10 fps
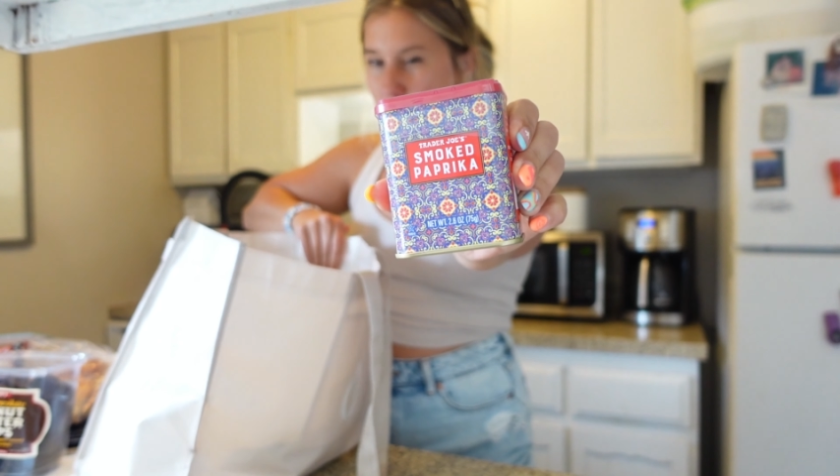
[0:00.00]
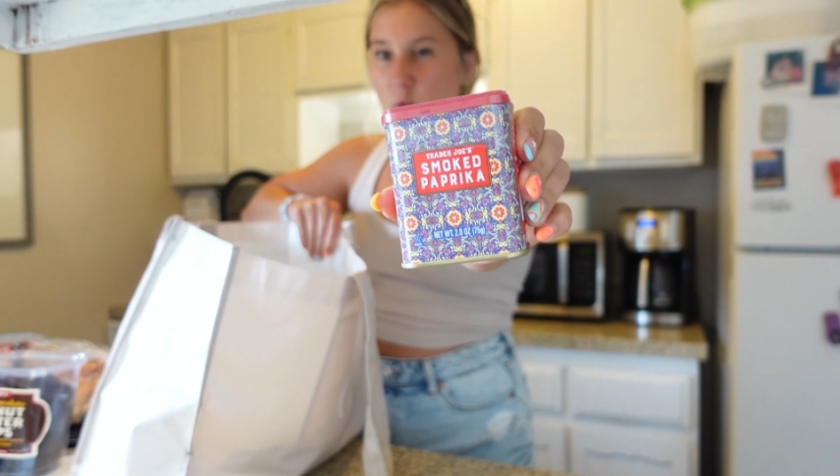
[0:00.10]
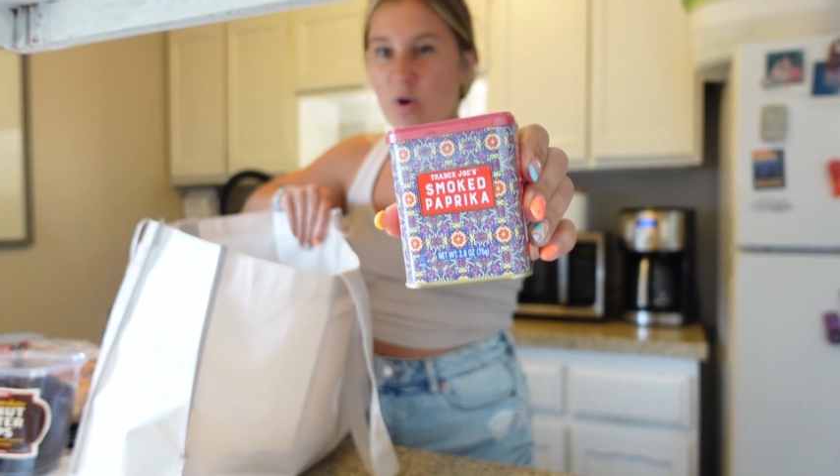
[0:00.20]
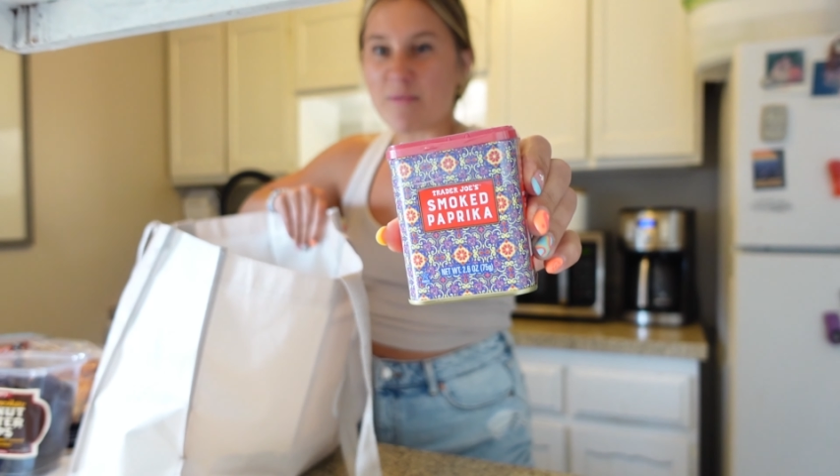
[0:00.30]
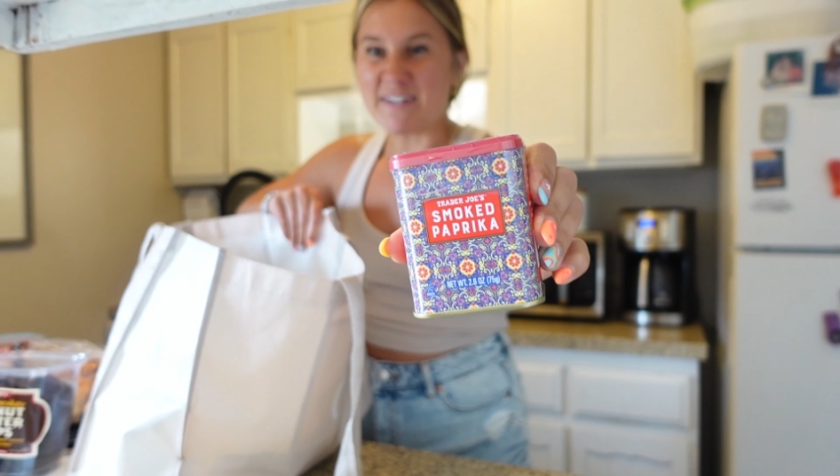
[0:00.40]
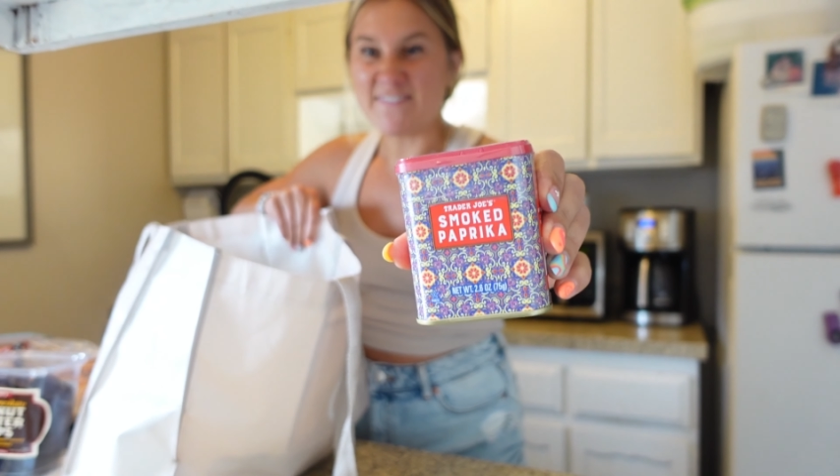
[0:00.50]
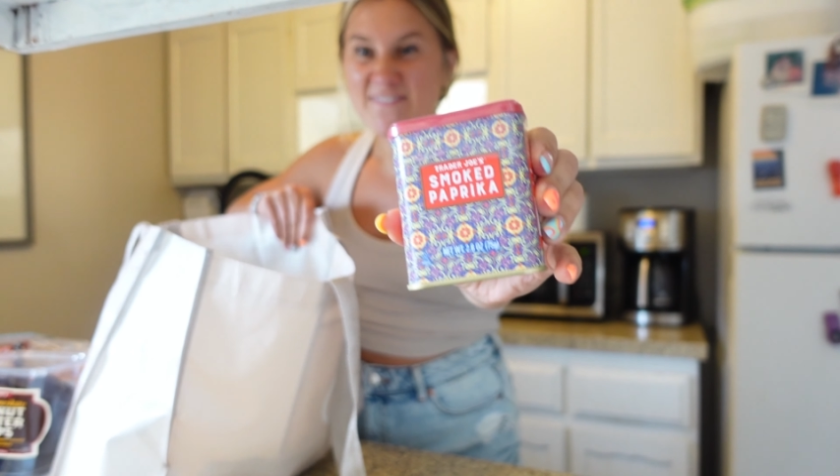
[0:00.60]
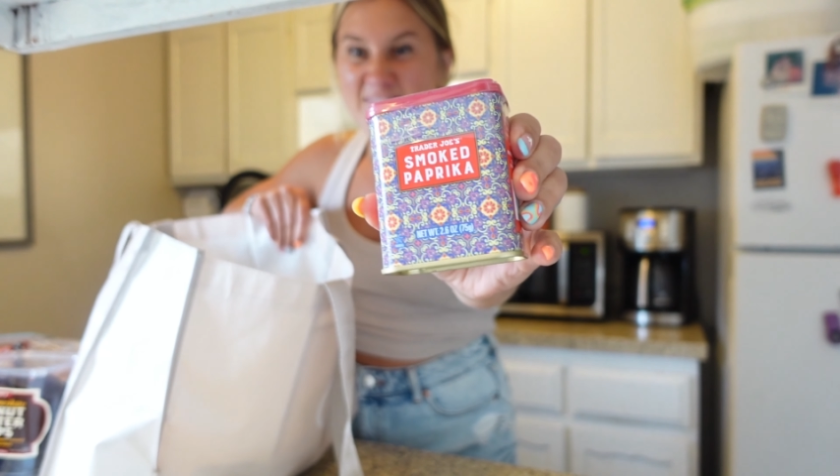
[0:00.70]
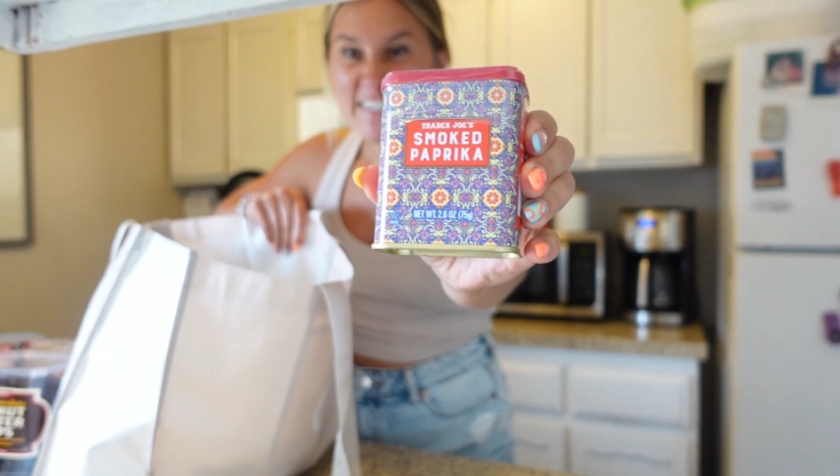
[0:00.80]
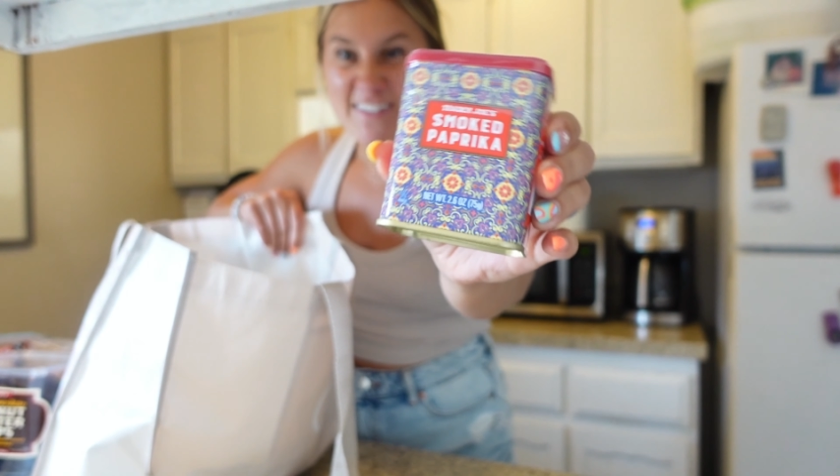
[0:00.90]
one of my
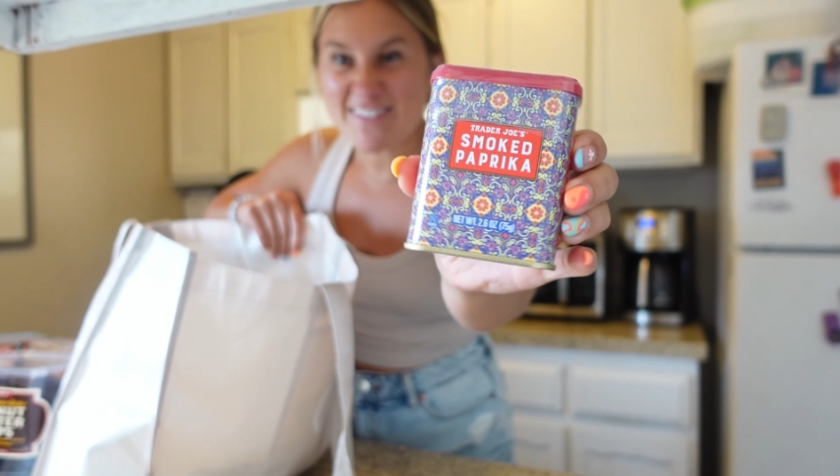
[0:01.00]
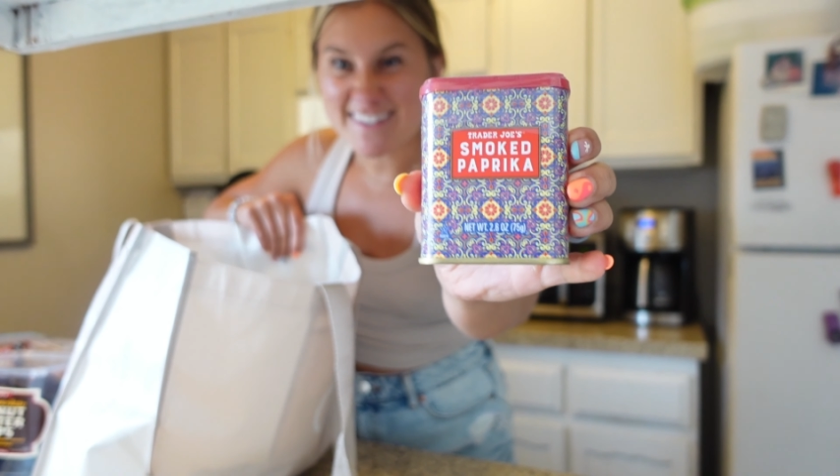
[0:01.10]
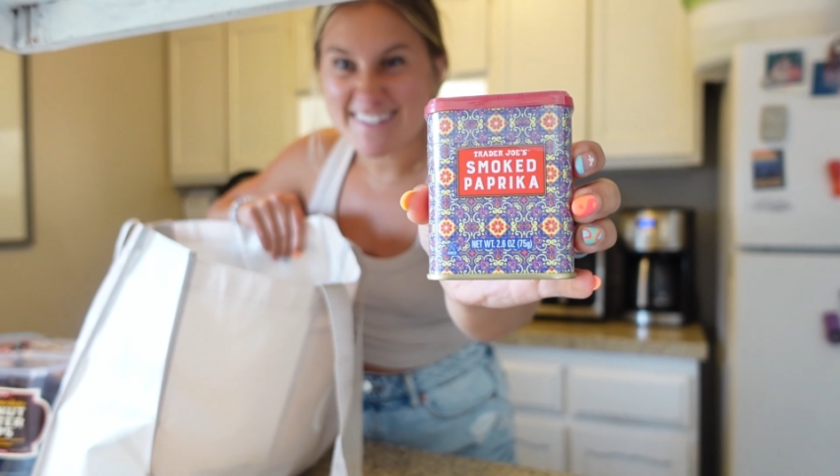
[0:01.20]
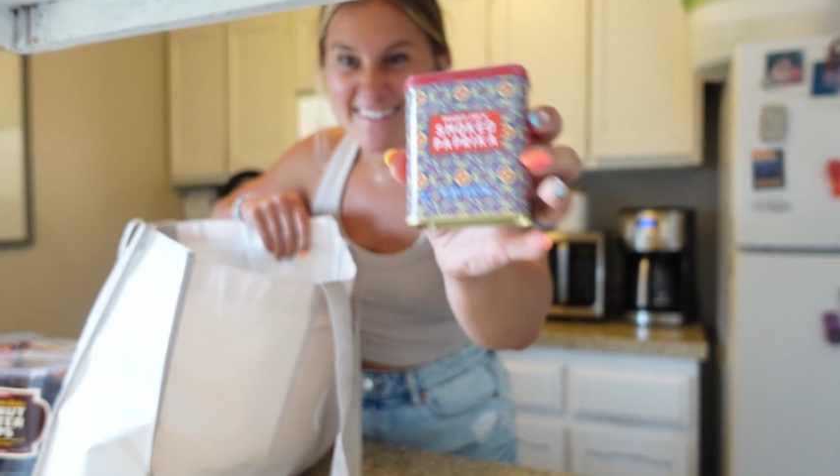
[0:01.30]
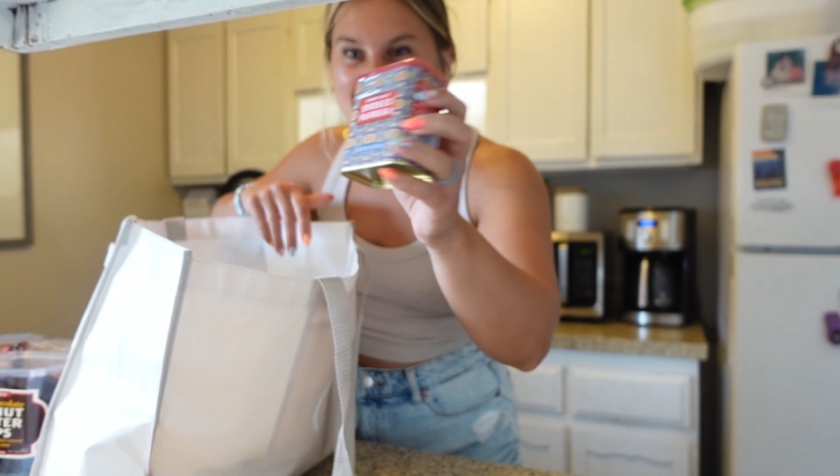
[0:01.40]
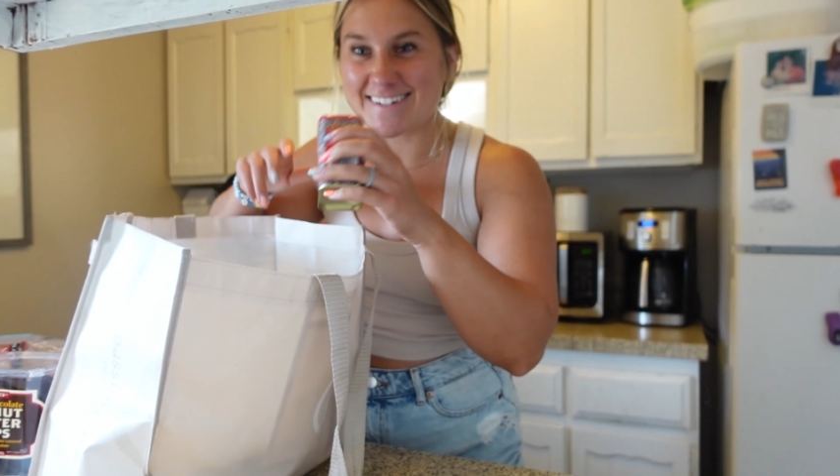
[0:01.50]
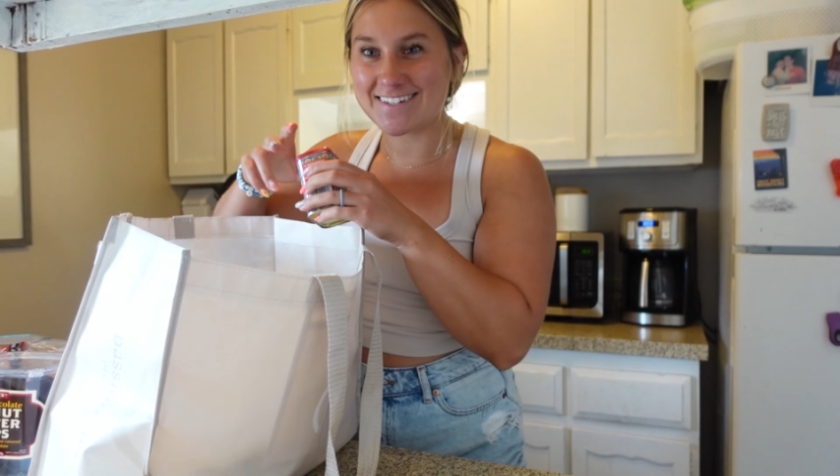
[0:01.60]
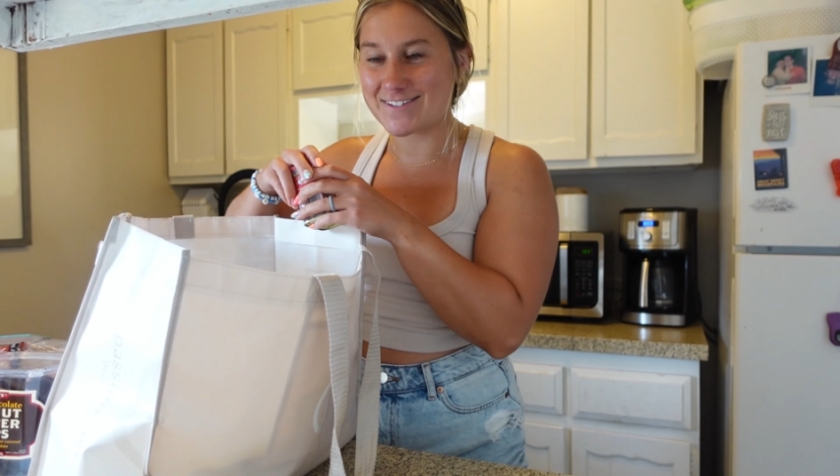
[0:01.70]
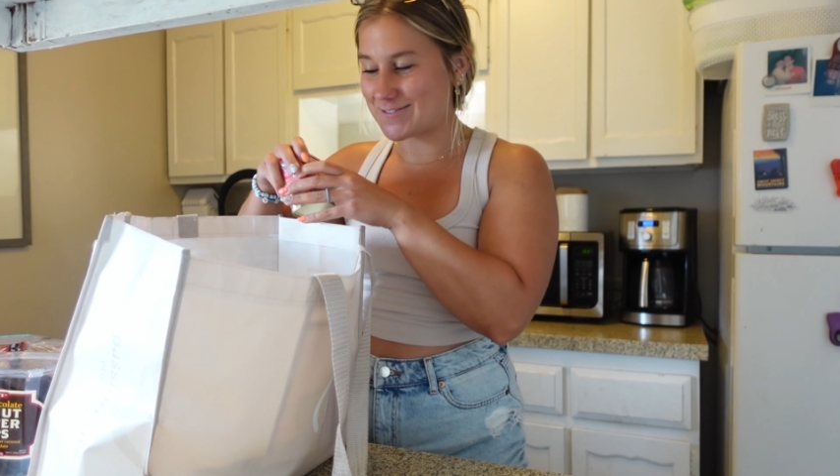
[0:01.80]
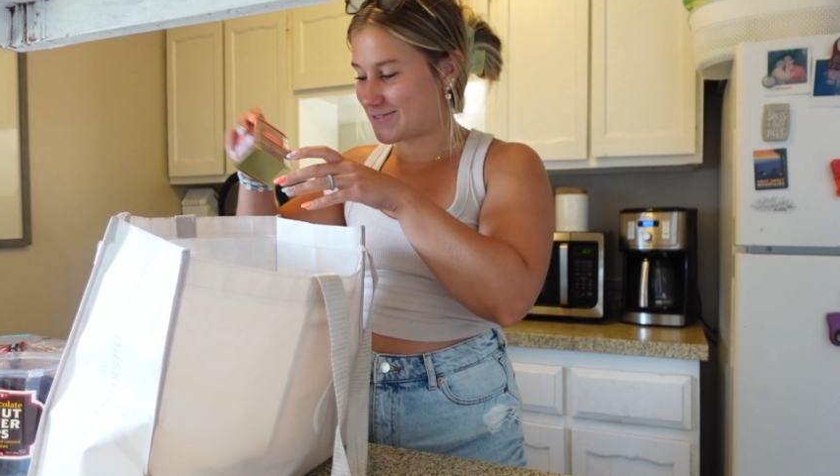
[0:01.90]
favorite
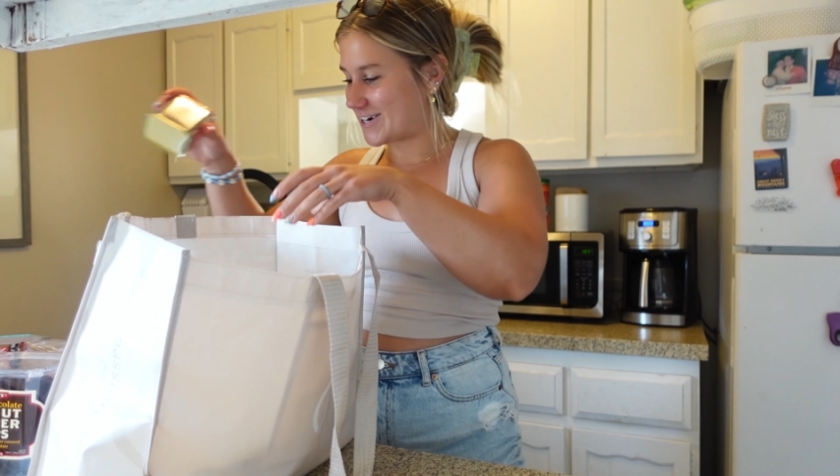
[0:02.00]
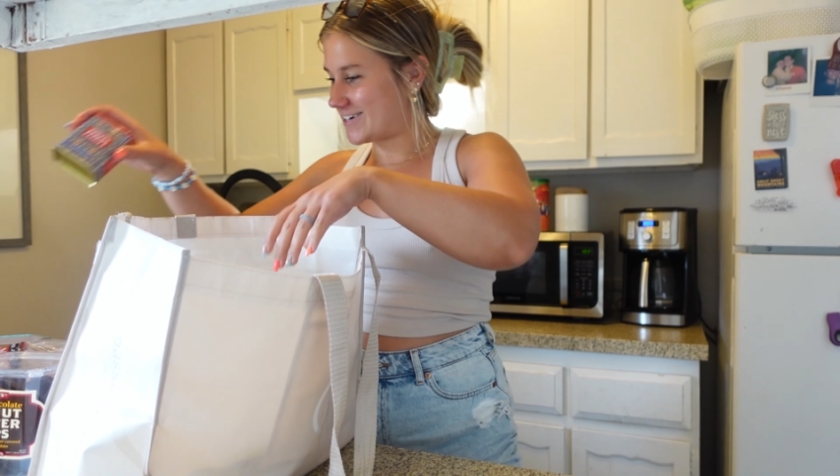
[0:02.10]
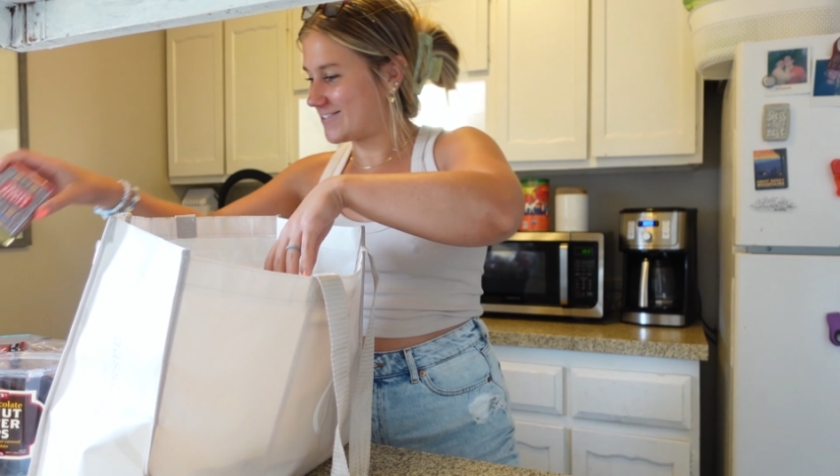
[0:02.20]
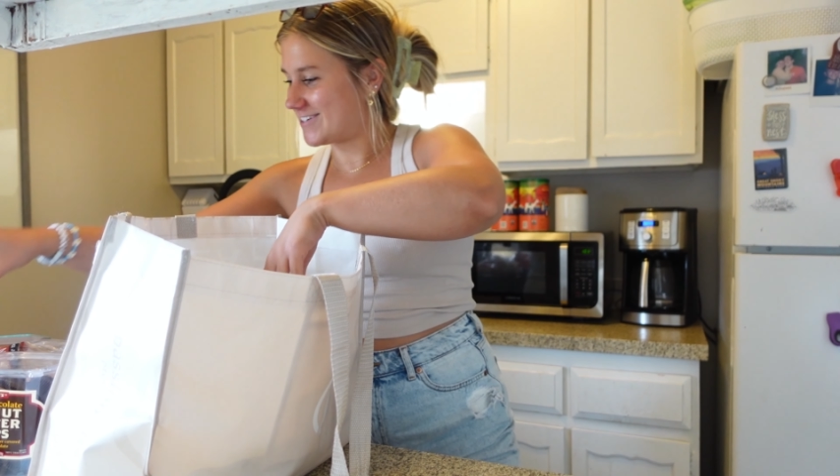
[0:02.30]
seasonings from Trader